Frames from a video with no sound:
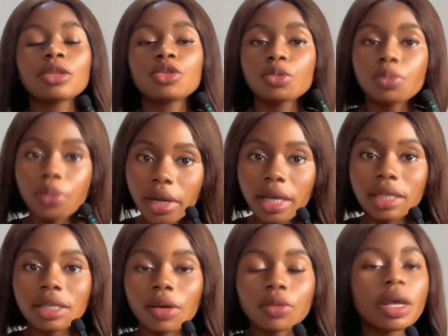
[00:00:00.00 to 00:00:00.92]
And to break
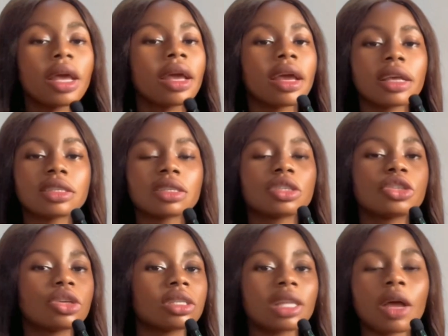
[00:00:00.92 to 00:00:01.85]
it down, it is
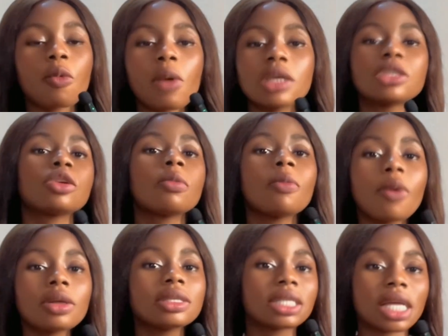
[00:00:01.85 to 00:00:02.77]
just like when
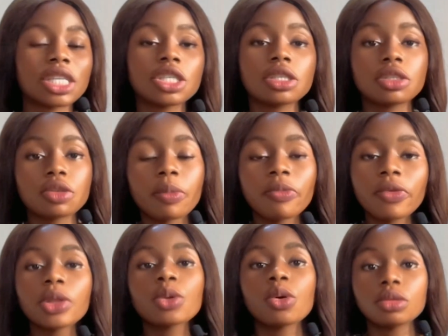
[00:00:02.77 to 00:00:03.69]
someone searches
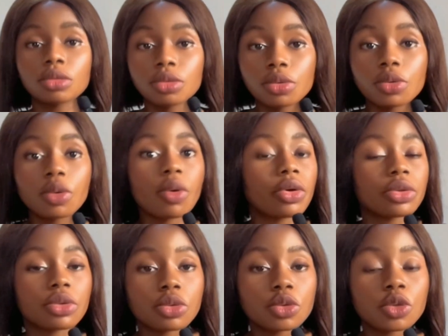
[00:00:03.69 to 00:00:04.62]
something on Google or
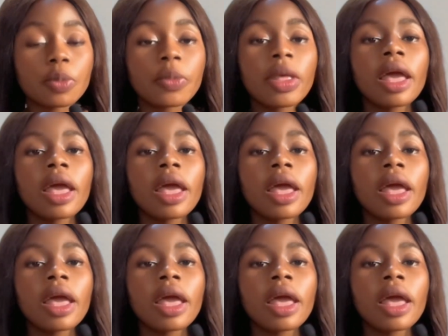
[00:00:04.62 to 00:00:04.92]
on YouTube,